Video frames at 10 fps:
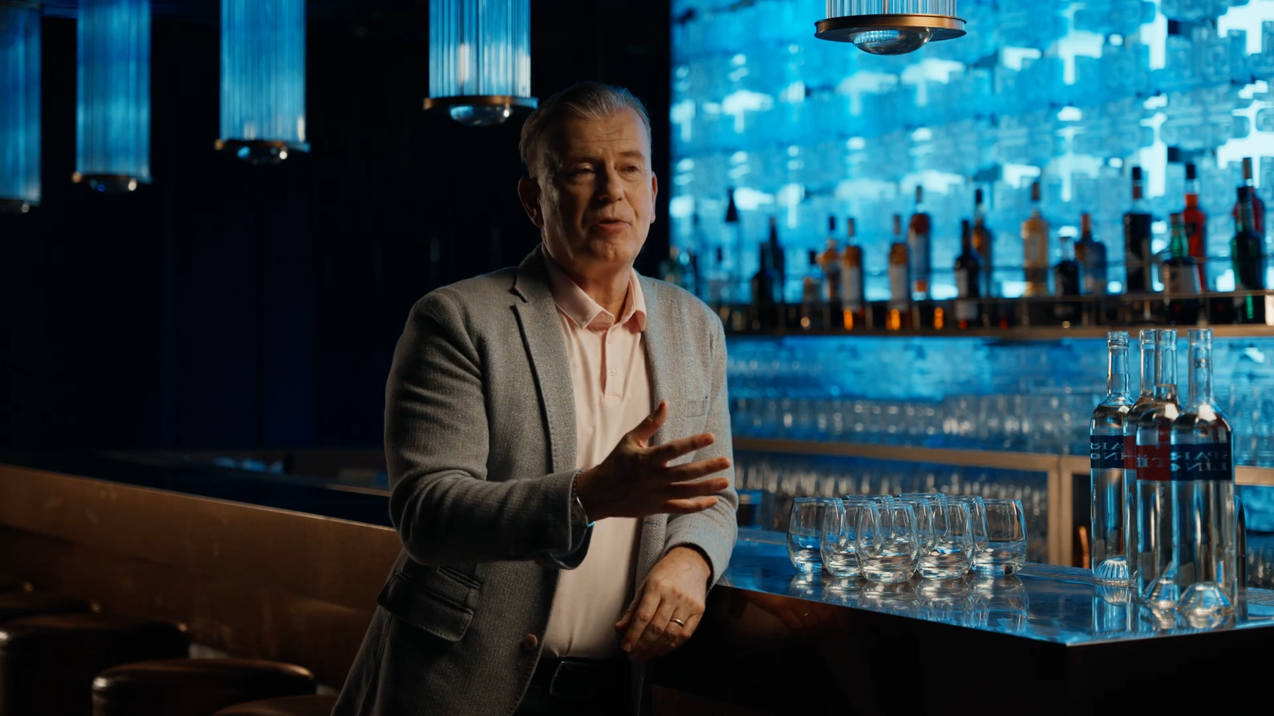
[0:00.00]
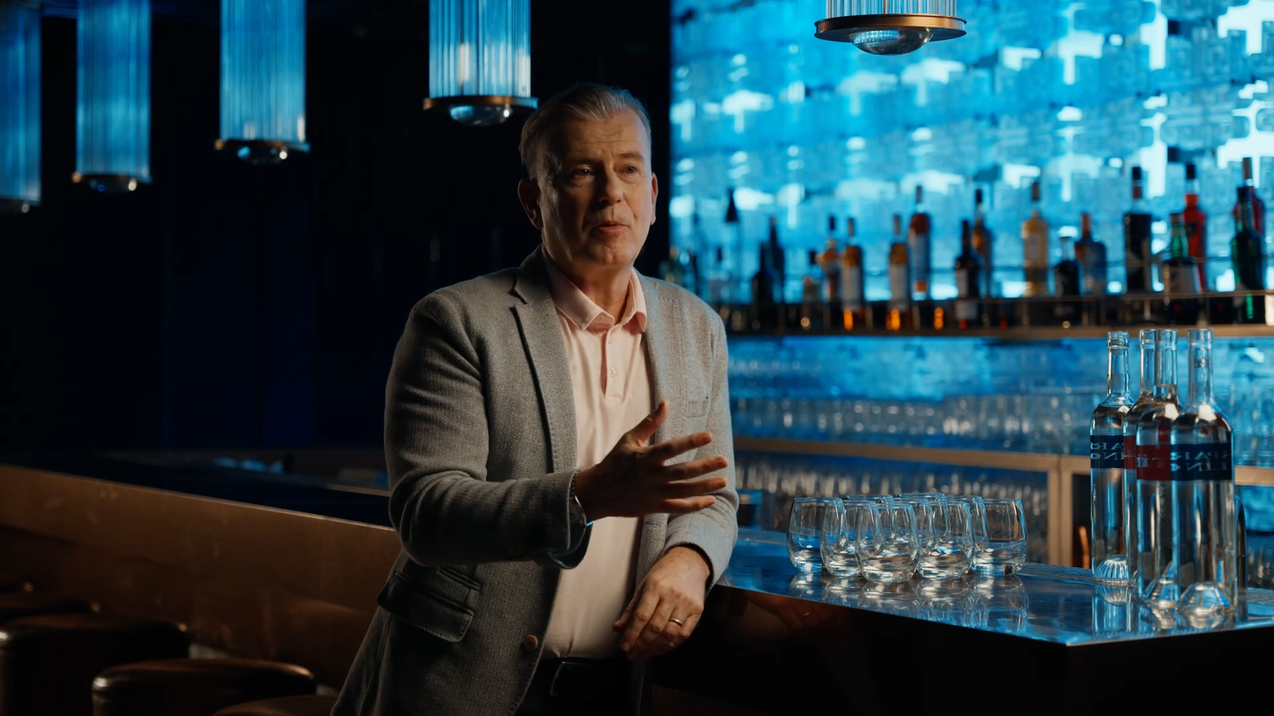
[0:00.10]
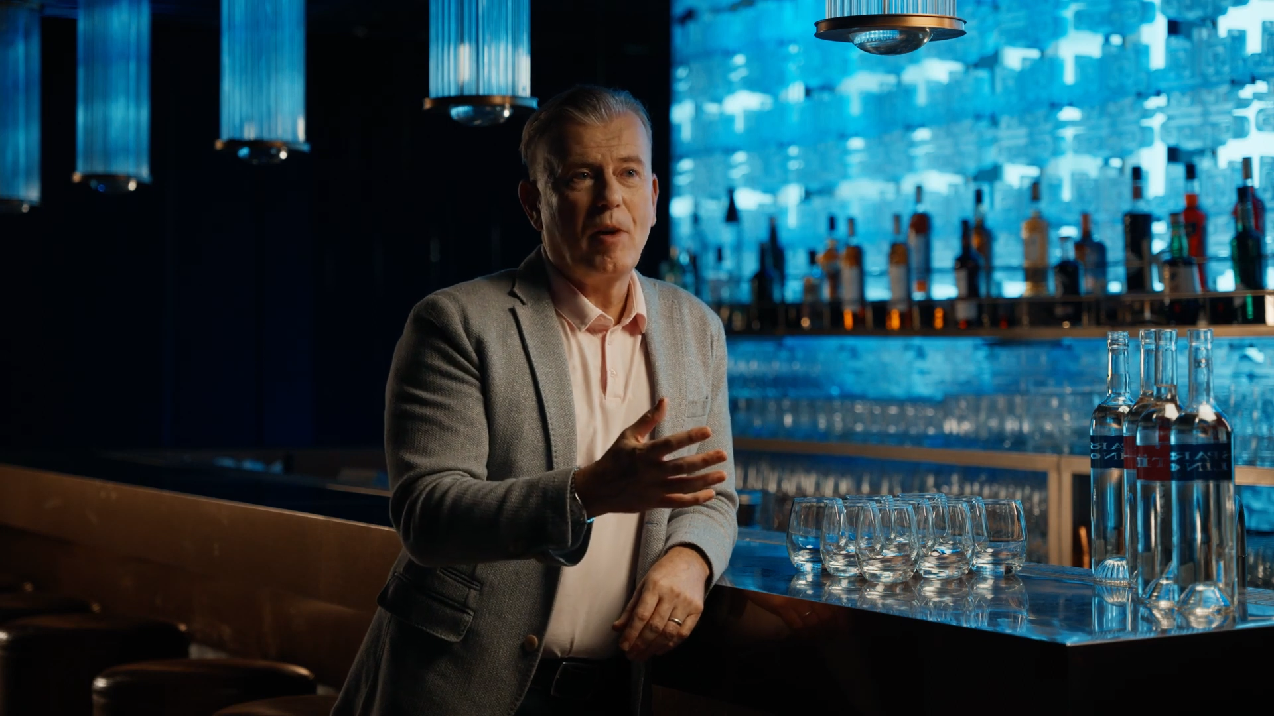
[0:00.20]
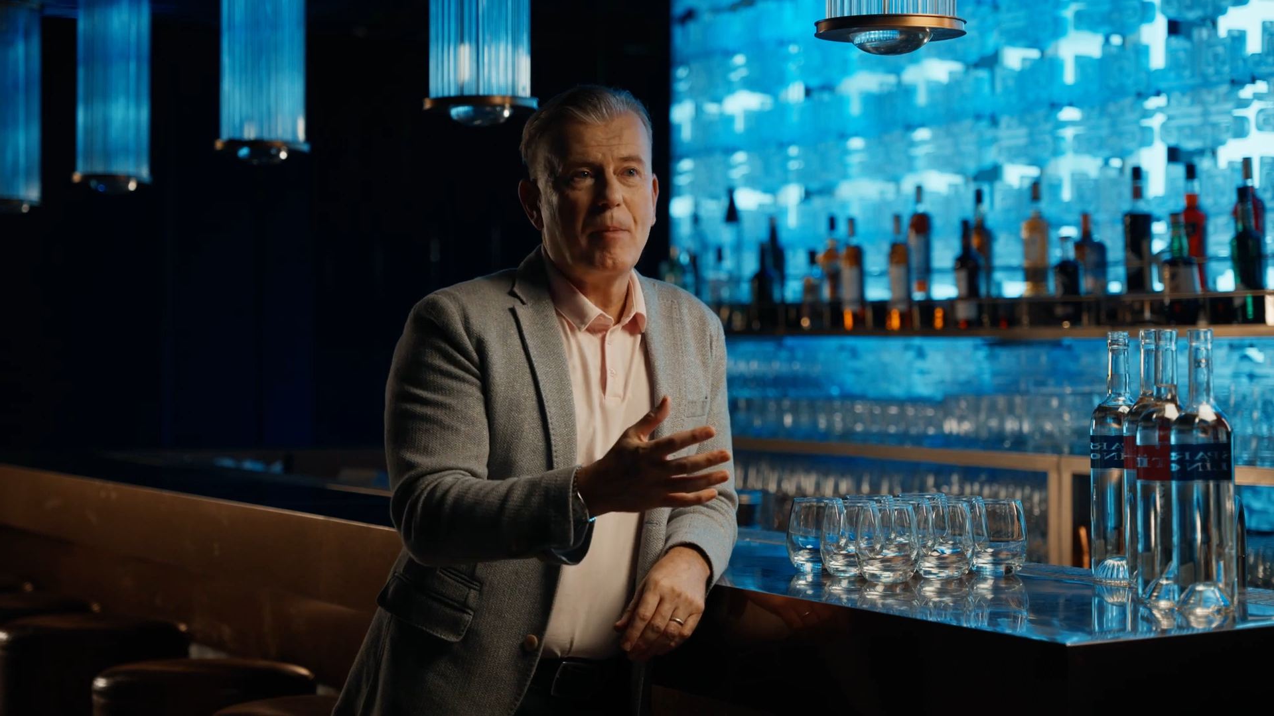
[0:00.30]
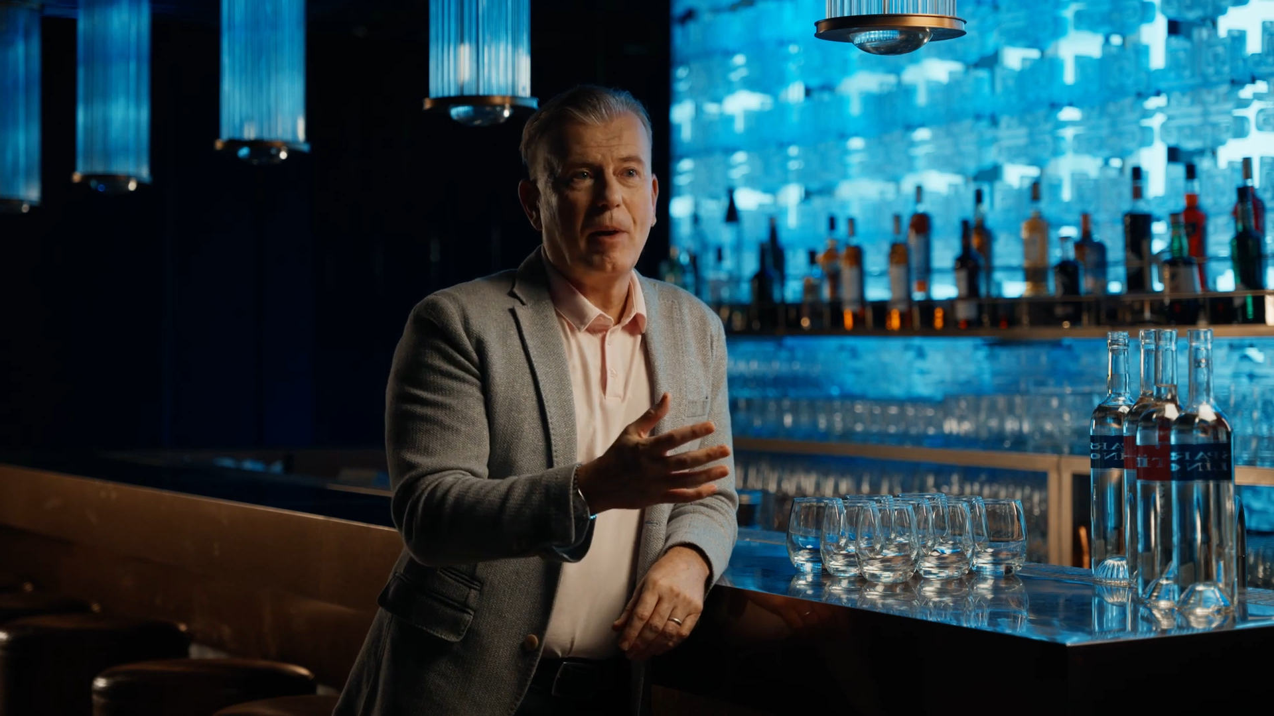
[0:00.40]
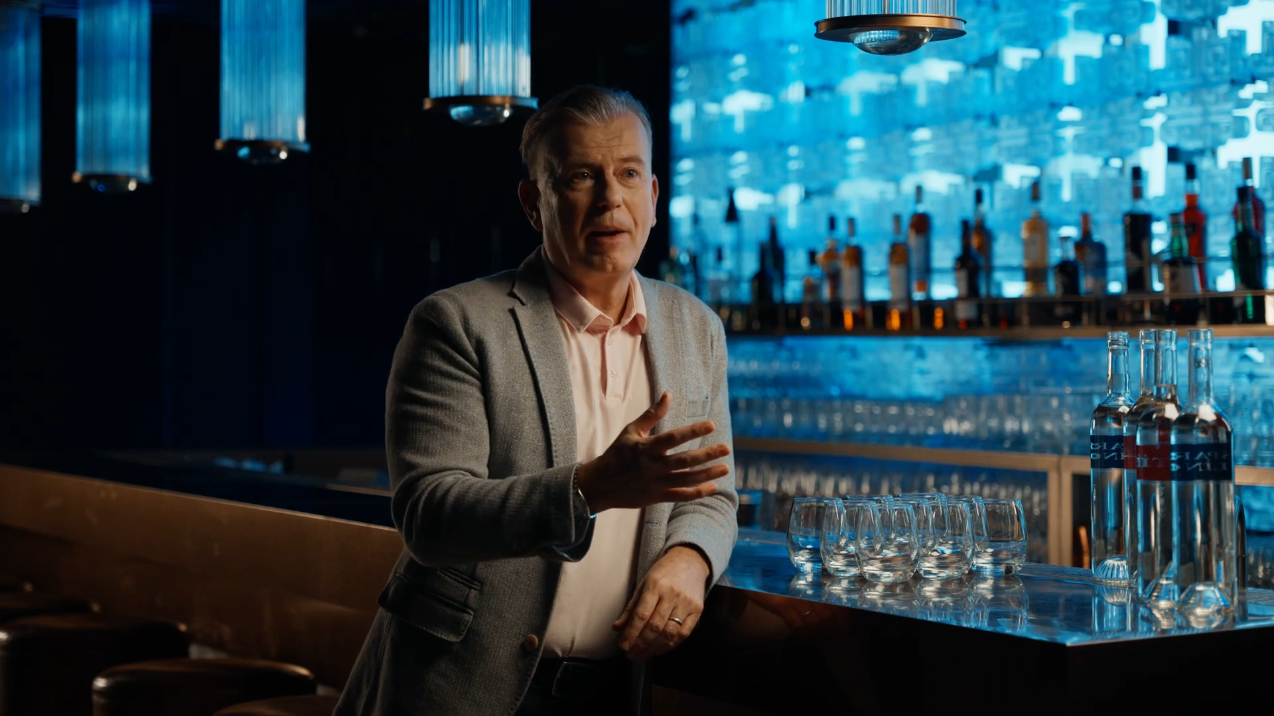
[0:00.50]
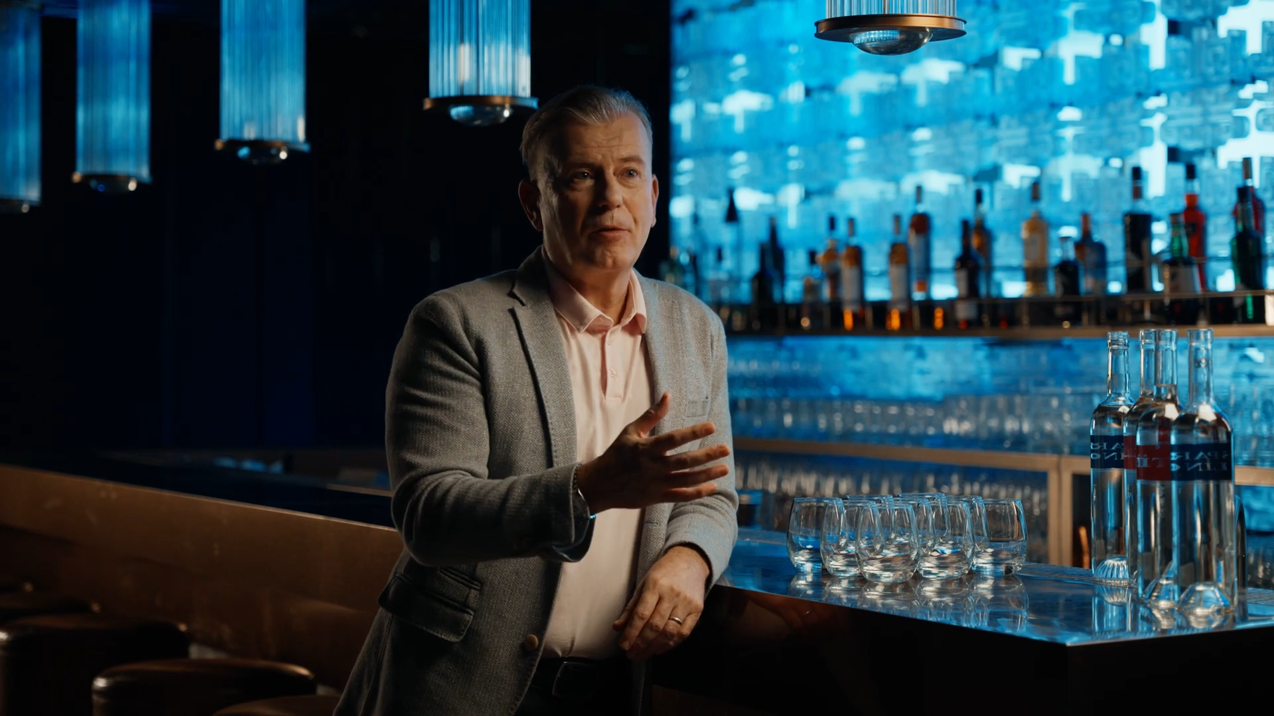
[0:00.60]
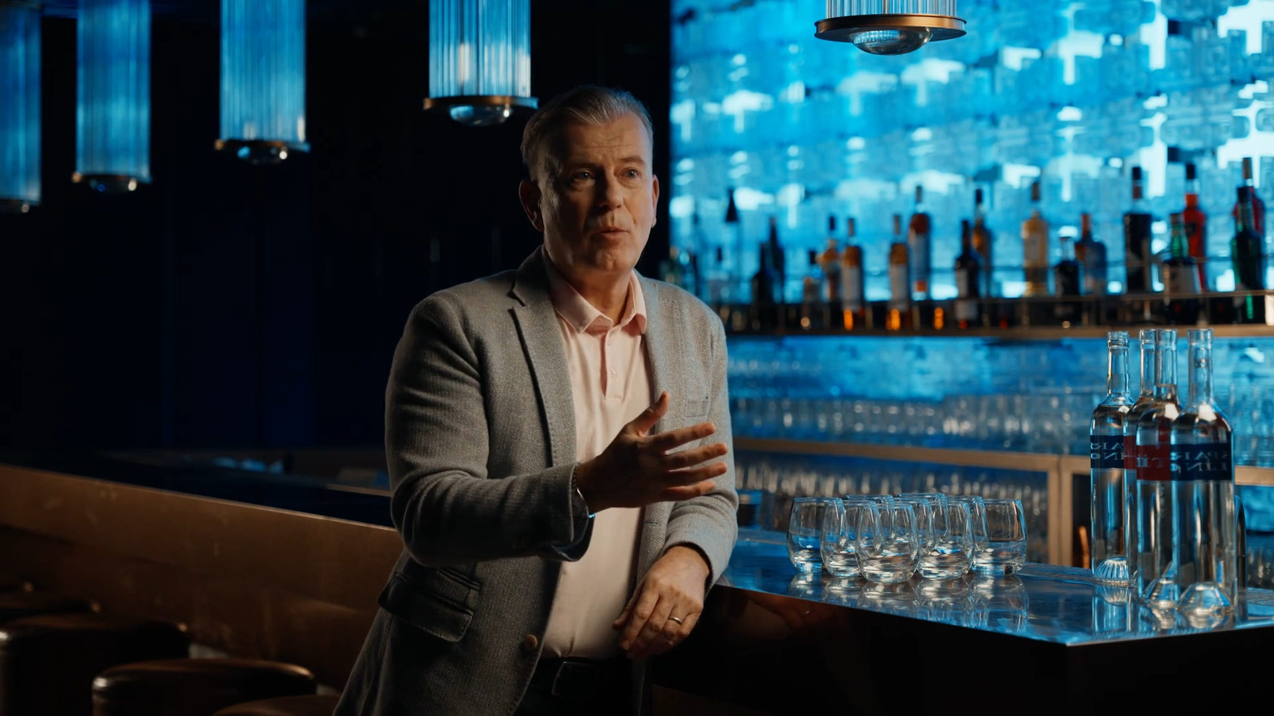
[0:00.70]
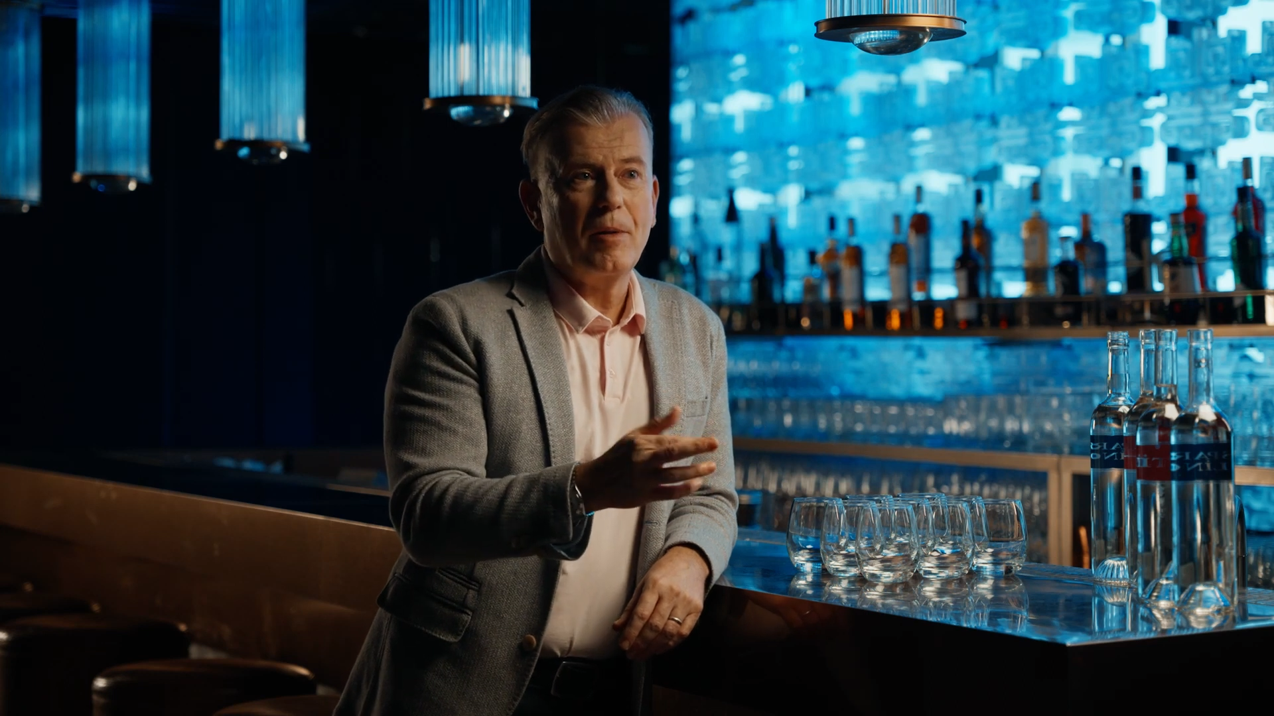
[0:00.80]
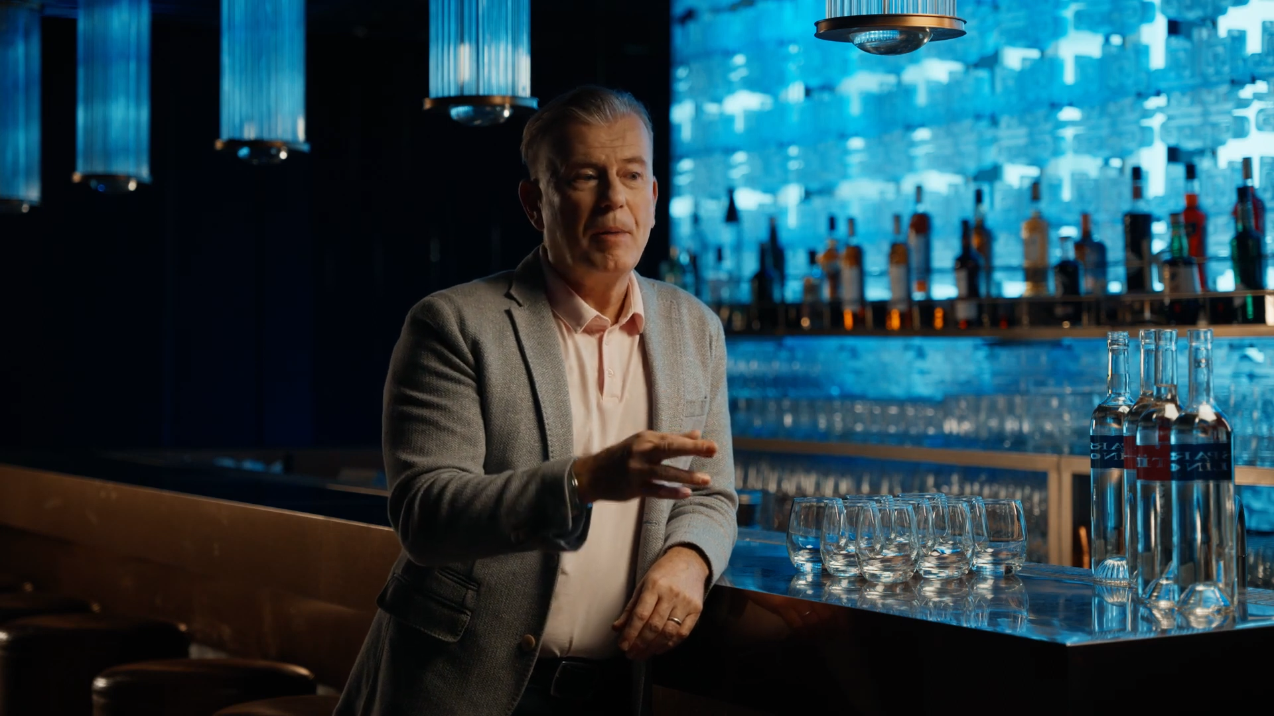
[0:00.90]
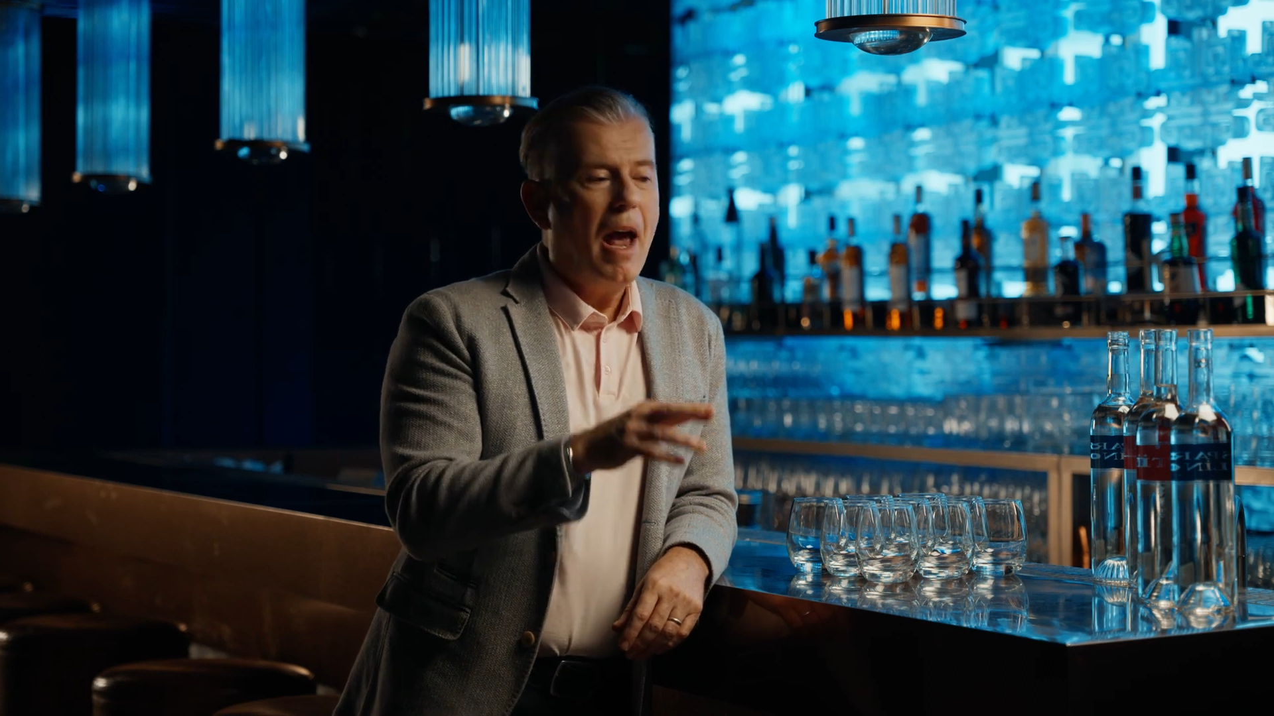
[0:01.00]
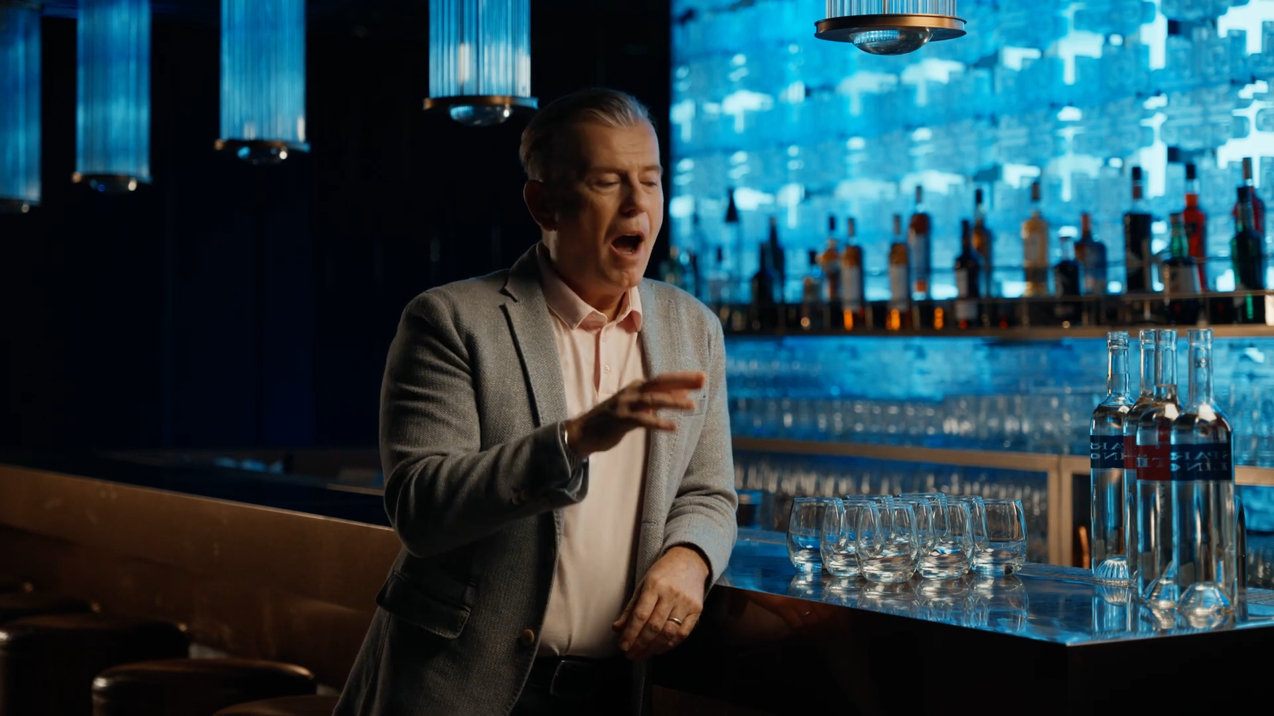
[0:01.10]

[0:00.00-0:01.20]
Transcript: some great players with them.